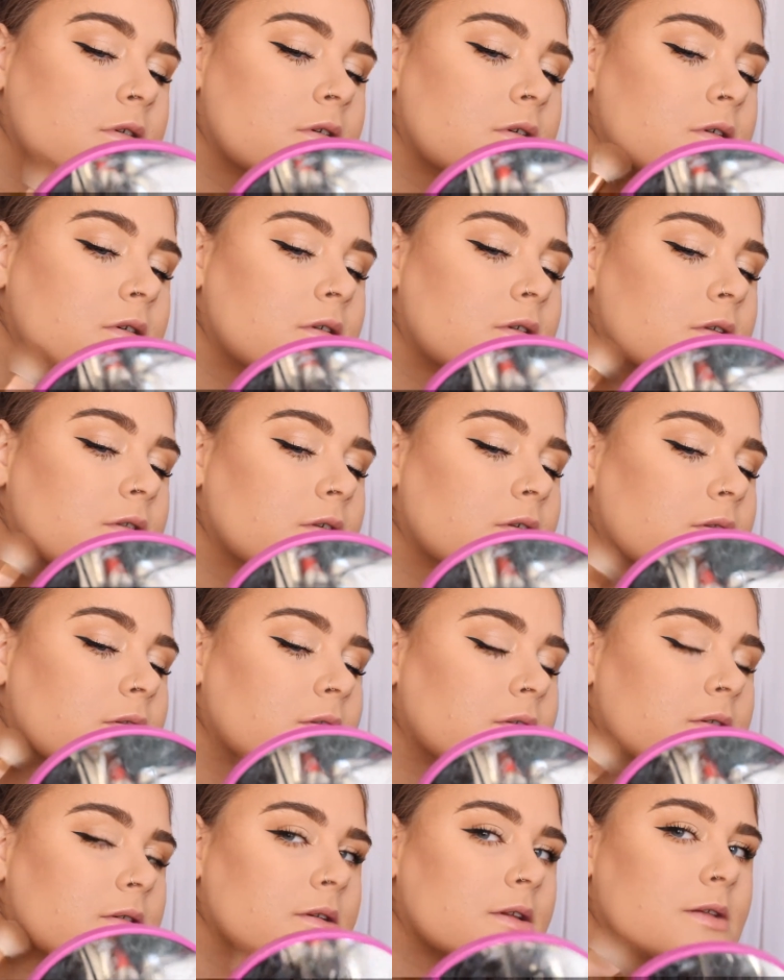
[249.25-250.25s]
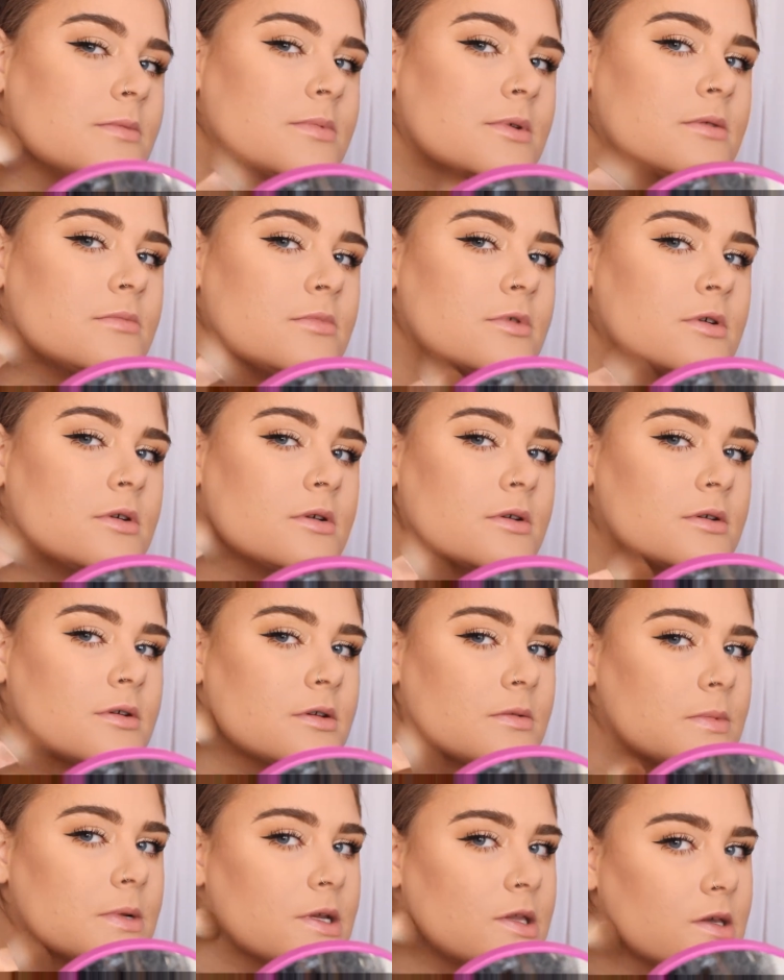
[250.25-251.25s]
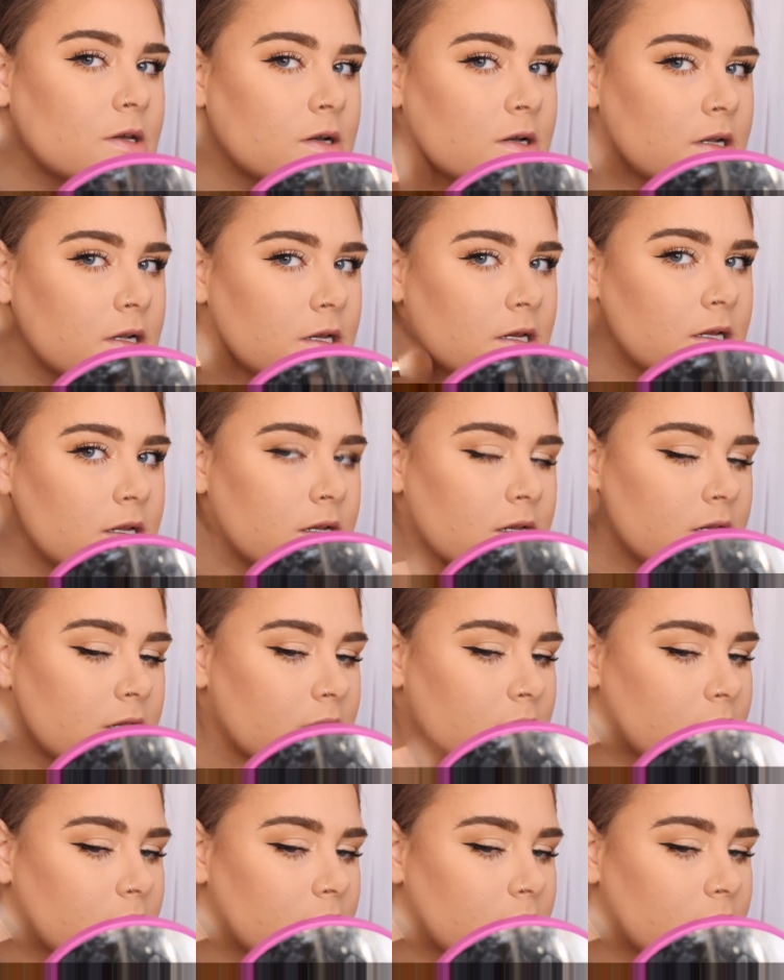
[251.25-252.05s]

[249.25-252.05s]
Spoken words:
and I just do a little bit more under my jawline,